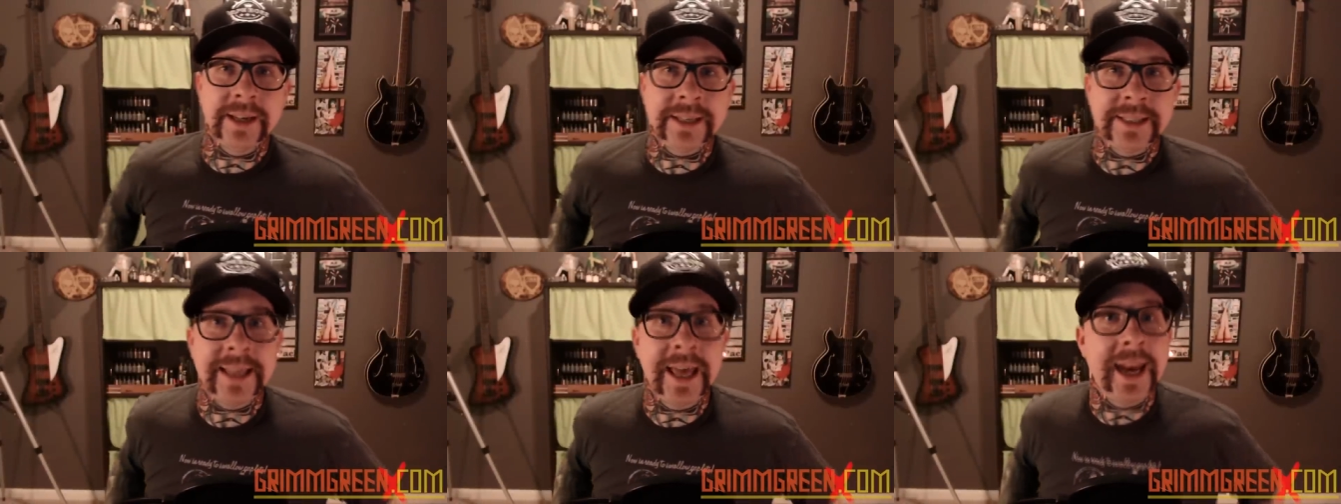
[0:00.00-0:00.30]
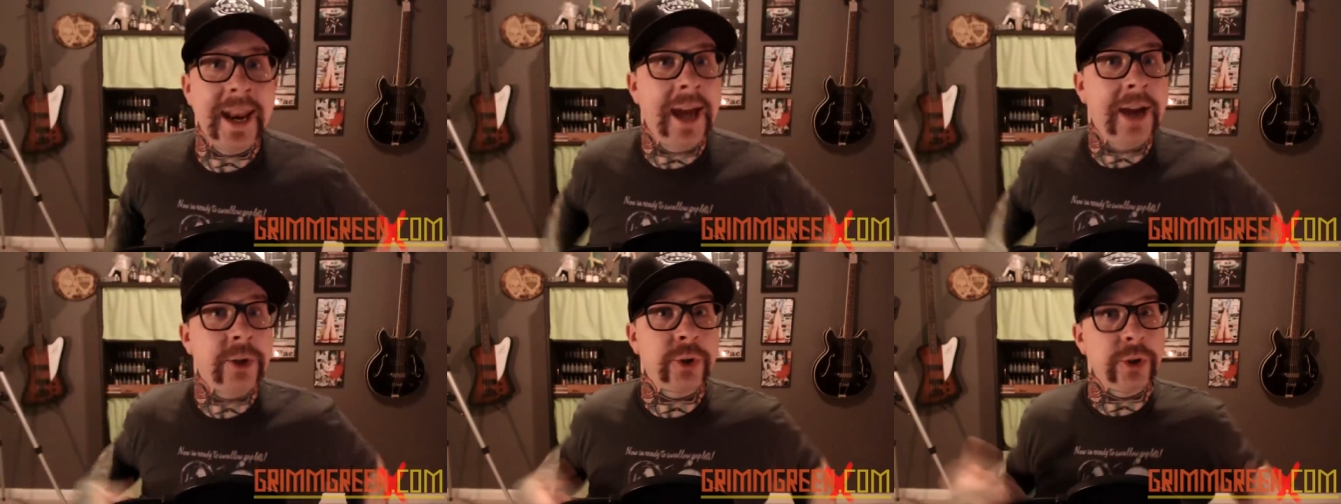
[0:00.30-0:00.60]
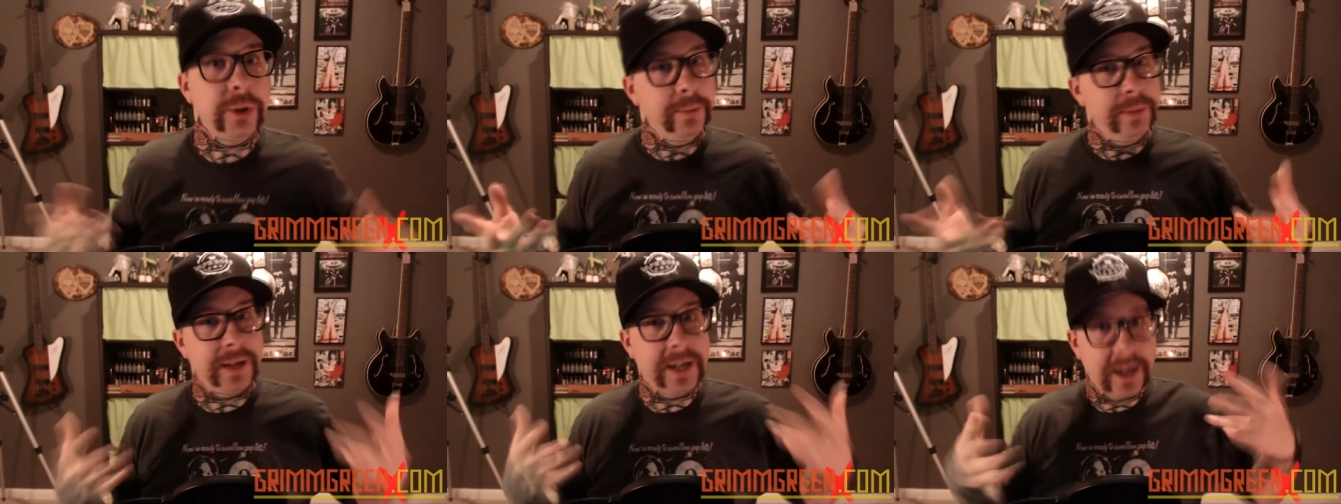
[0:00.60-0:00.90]
as that
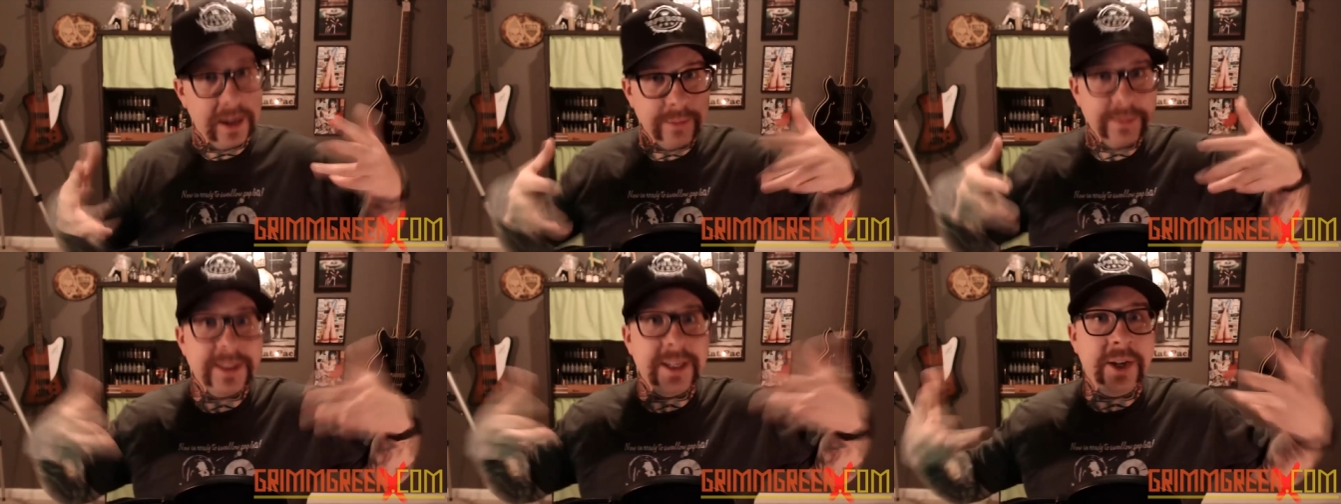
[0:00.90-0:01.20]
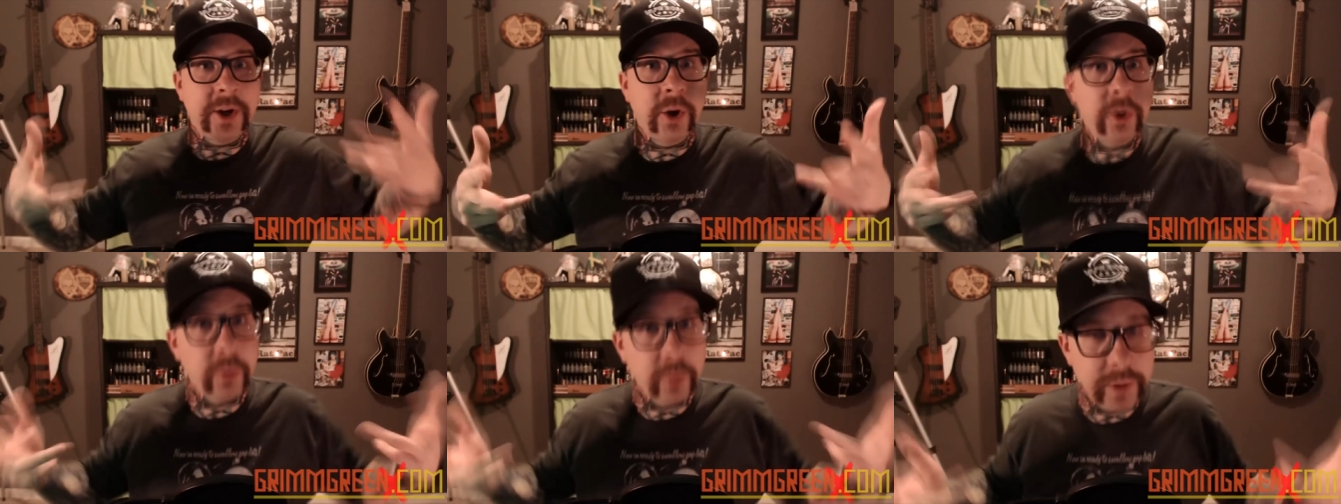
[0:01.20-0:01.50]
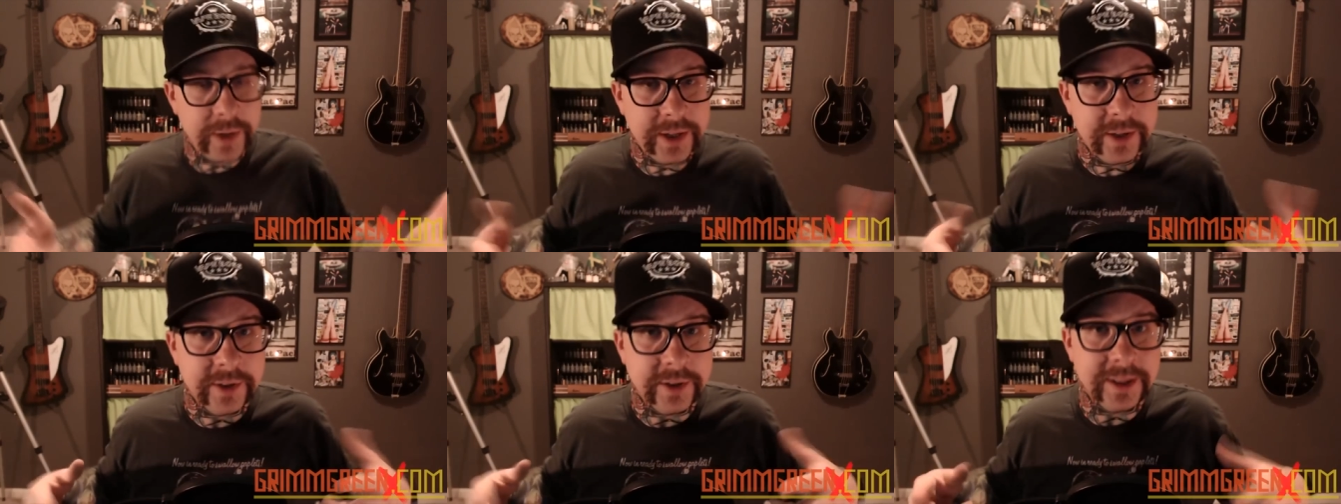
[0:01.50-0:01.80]
actually becomes like a
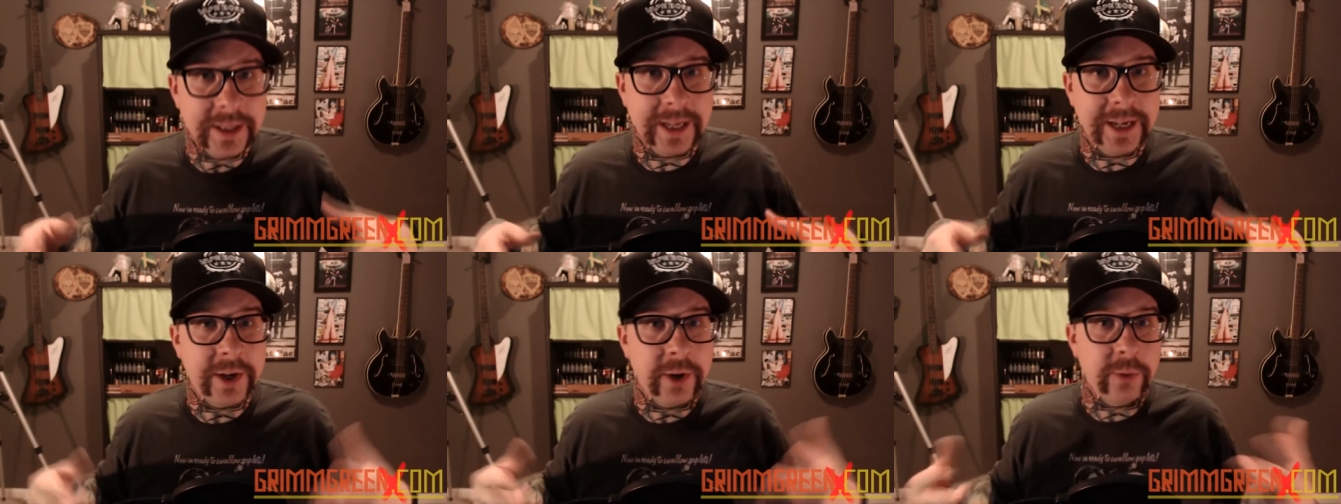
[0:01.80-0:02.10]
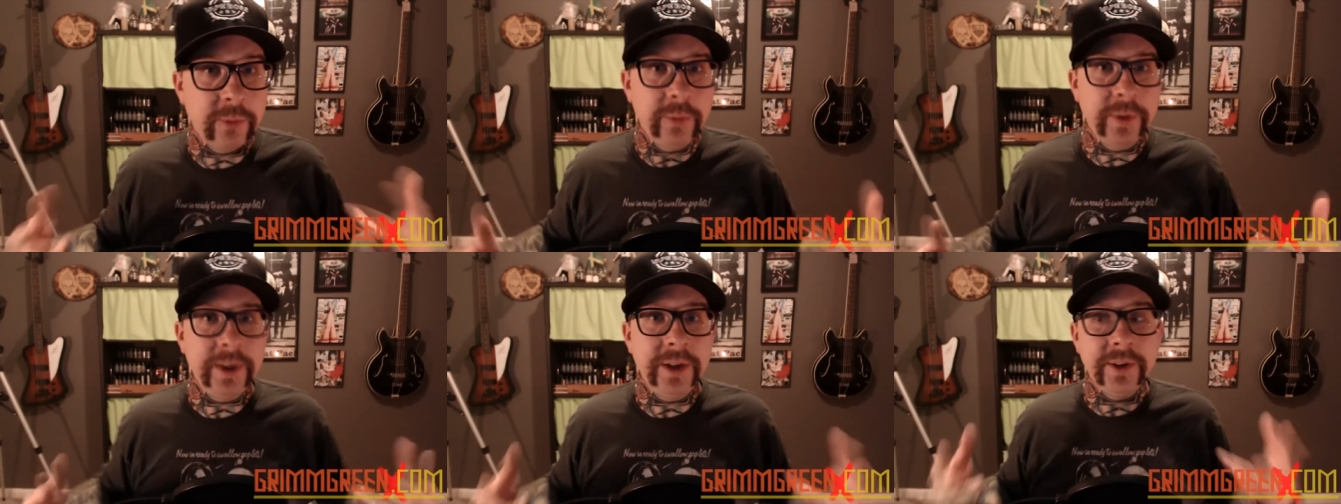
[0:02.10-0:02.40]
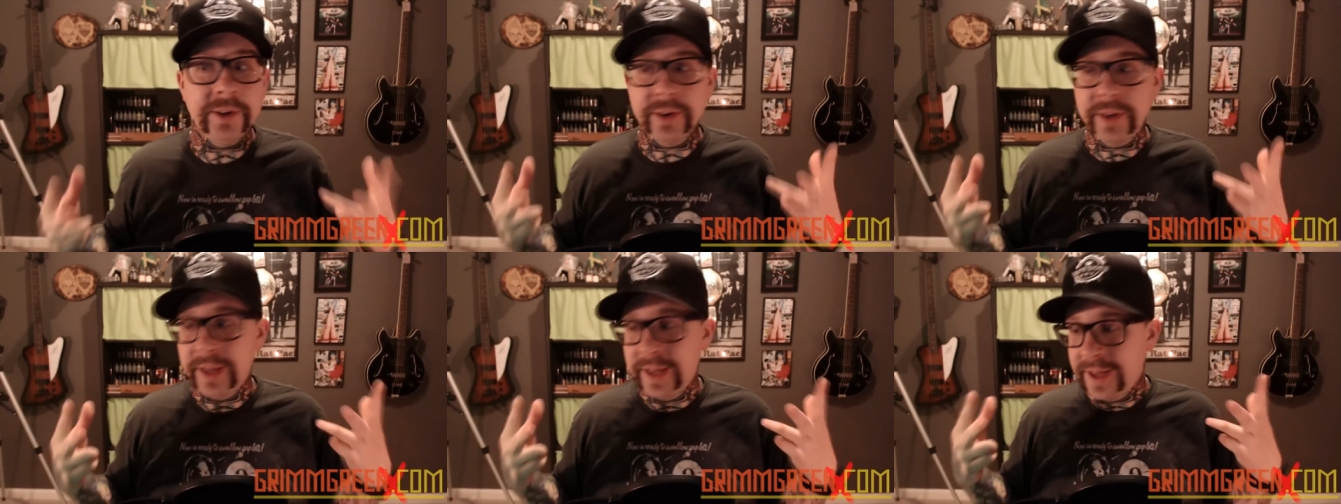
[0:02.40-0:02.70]
real like a
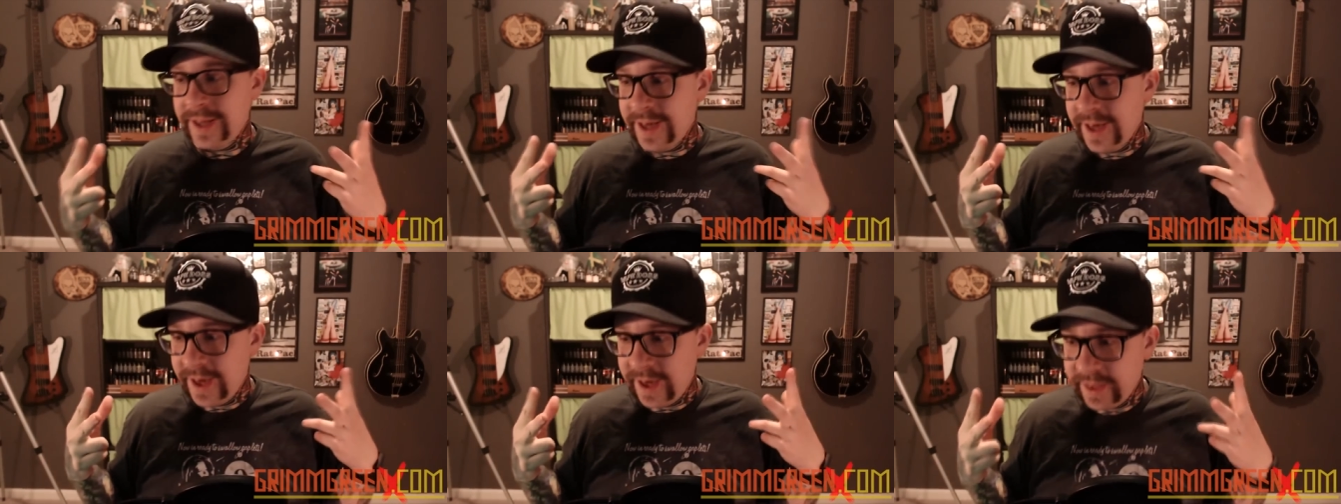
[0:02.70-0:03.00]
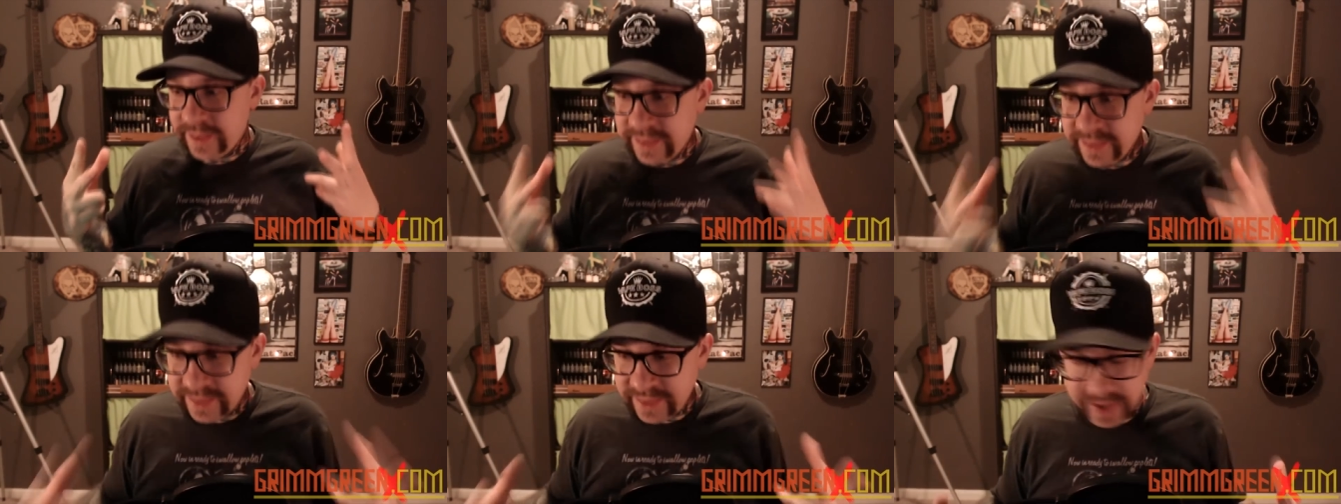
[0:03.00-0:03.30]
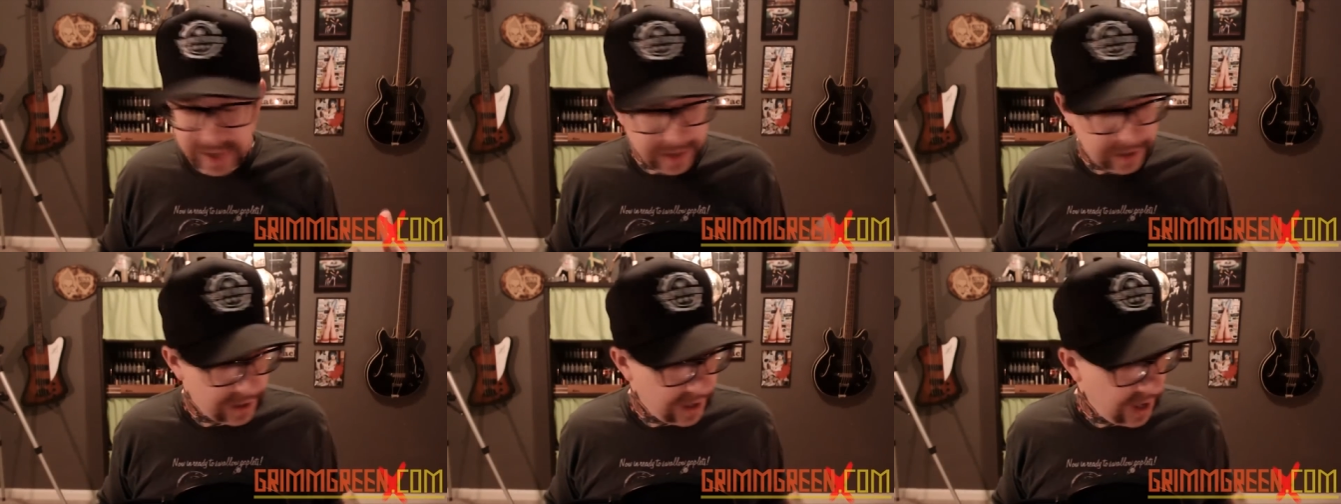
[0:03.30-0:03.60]
real thing.